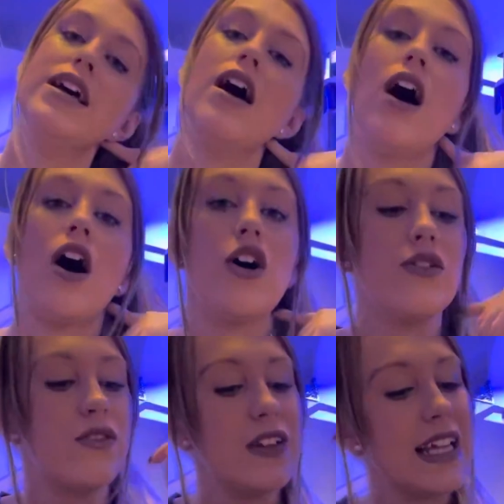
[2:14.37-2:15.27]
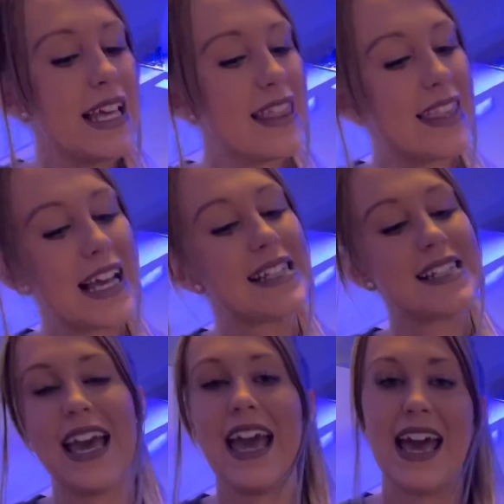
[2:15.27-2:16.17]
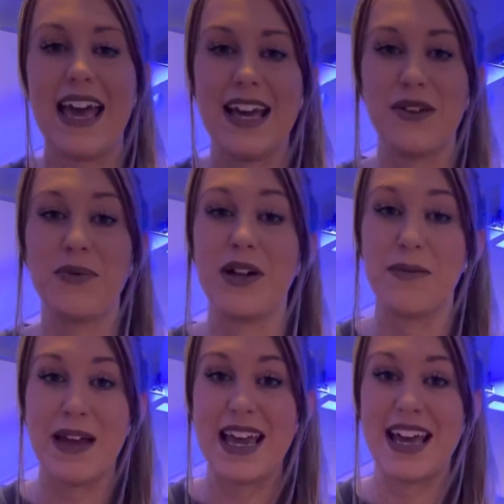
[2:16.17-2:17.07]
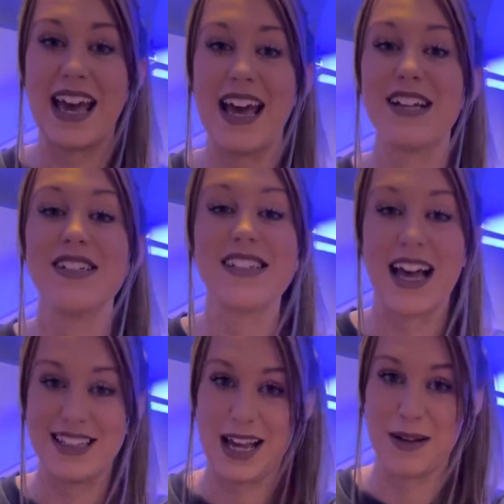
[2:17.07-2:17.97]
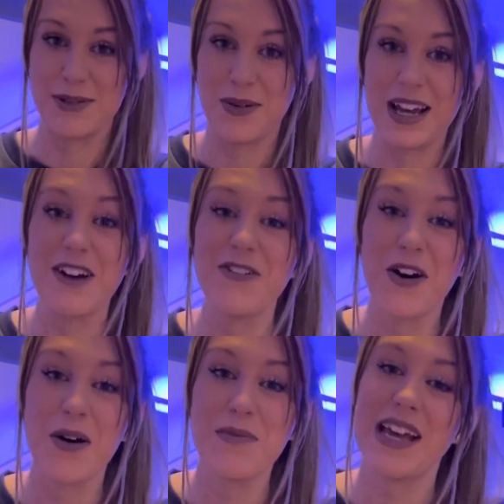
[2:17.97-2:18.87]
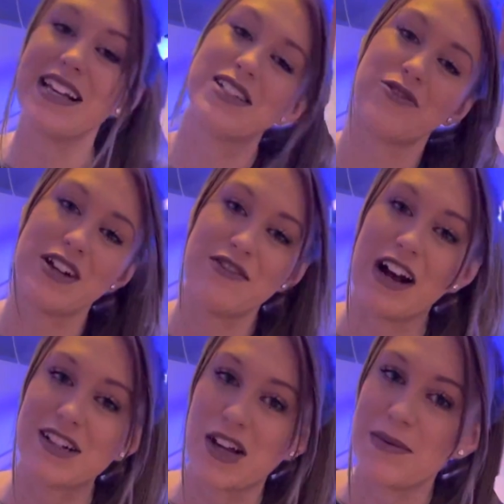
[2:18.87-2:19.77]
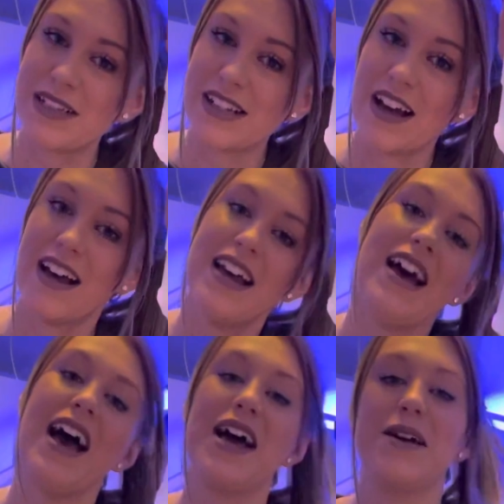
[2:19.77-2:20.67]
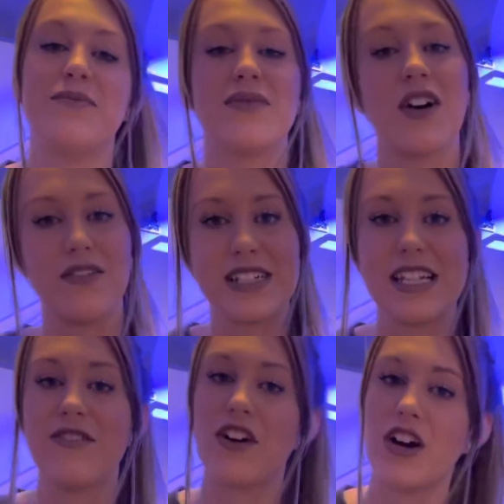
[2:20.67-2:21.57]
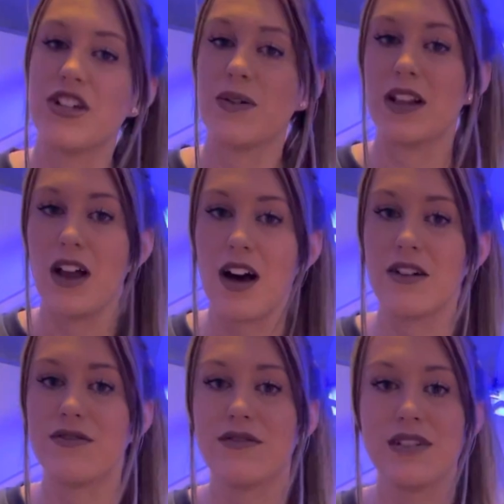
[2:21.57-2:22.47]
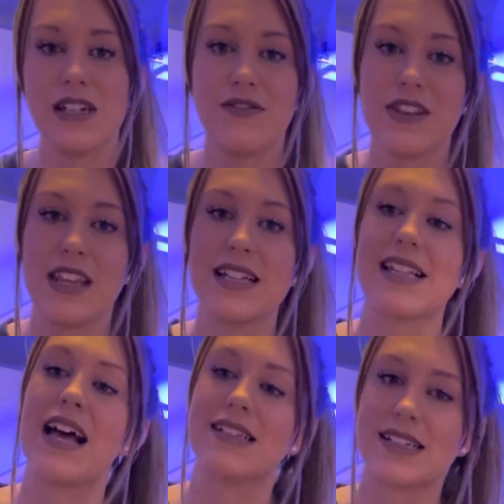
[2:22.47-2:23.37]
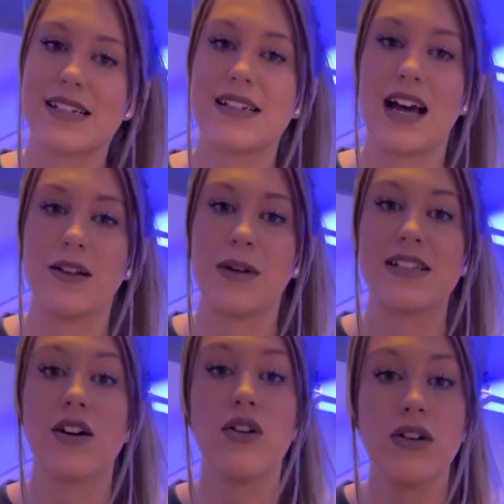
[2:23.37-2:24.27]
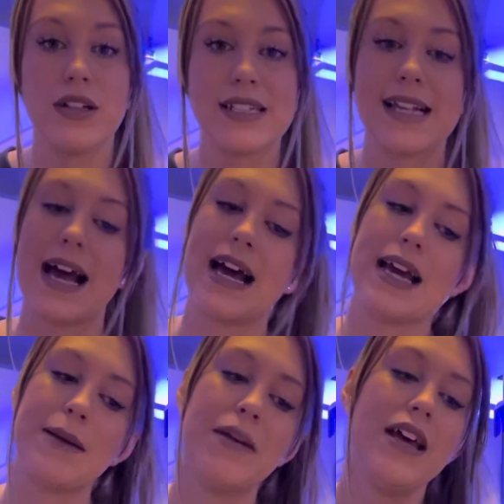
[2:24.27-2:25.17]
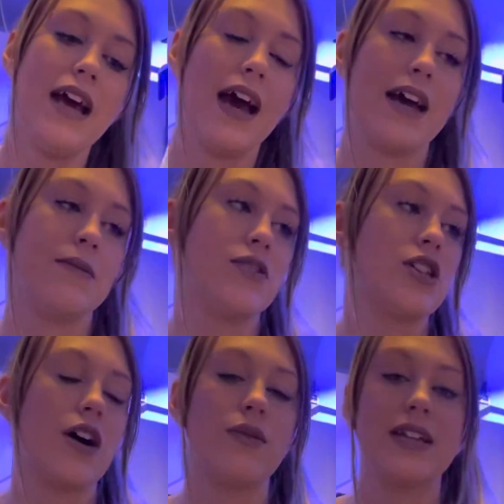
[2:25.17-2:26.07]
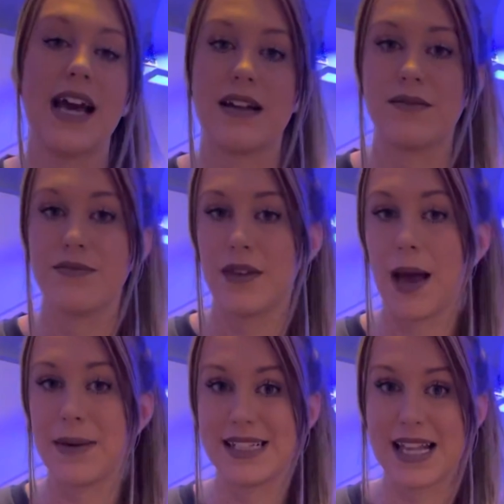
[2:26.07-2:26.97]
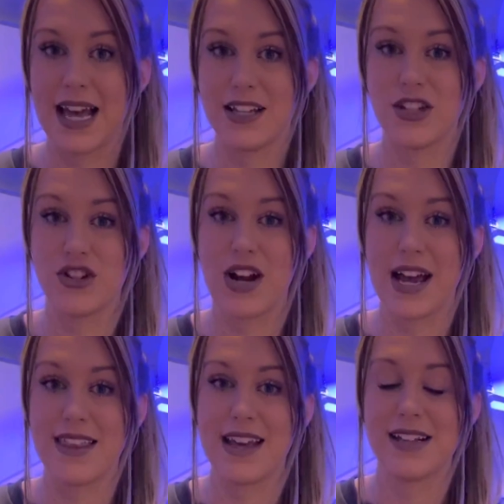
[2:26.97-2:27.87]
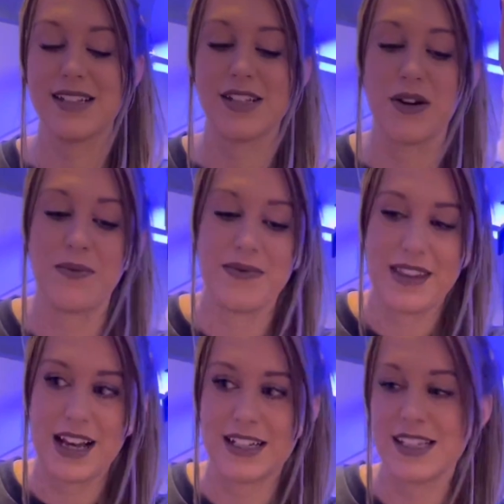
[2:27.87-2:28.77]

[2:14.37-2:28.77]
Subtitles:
Hopefully this kit will make it 10 times quicker for me, because the refractometer, obviously you've got to do a lot of different things and calibrate it all the time, so yeah, I'm excited to try this, so thanks.